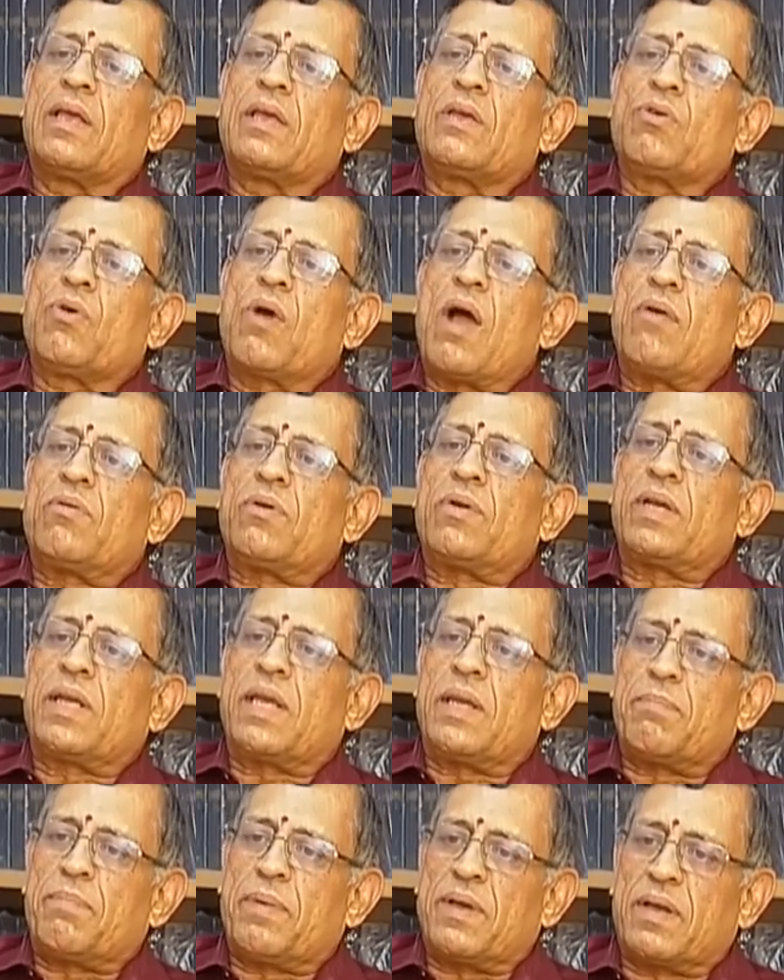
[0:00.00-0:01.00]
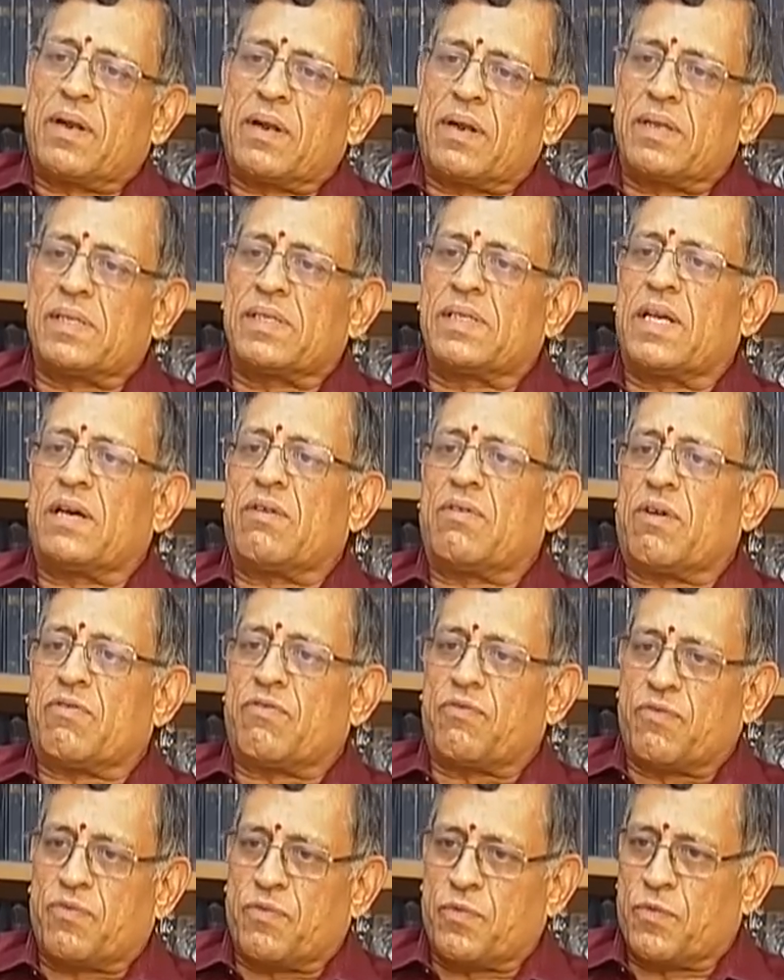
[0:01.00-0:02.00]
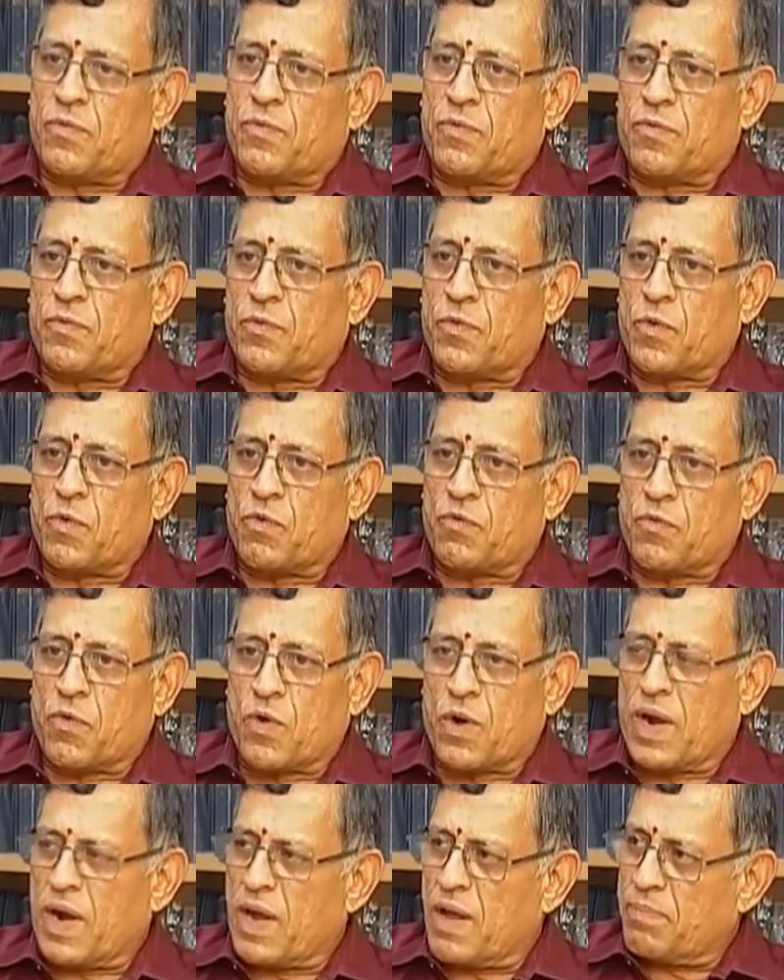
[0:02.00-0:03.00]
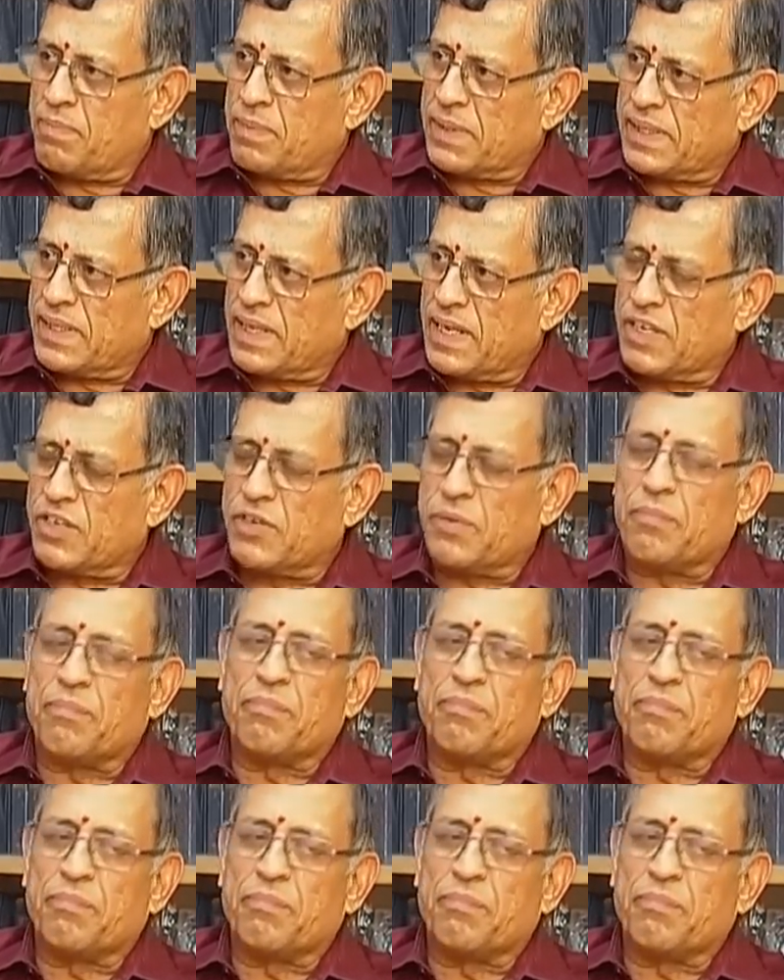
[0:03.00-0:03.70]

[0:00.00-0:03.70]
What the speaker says: You have to keep a reserve of 4.5%,